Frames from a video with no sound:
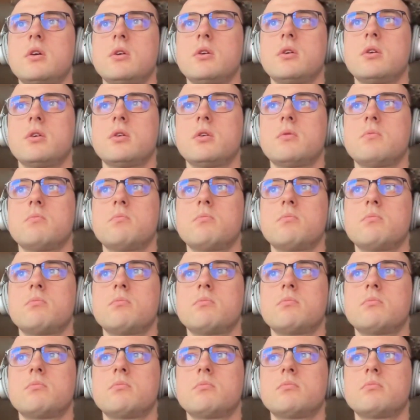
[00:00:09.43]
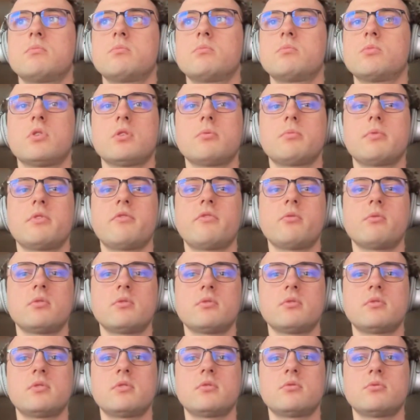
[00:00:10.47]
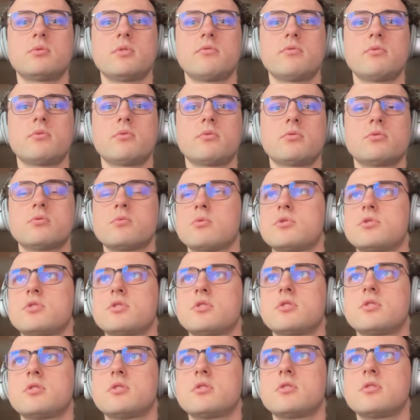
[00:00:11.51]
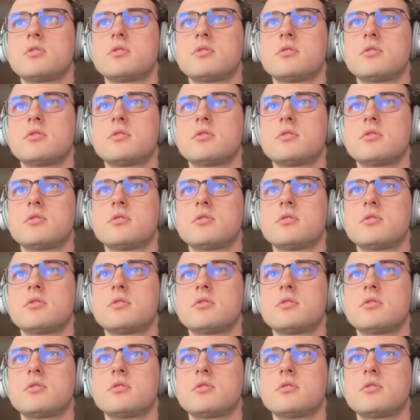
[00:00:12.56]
Welcome everyone, and to everyone who's watching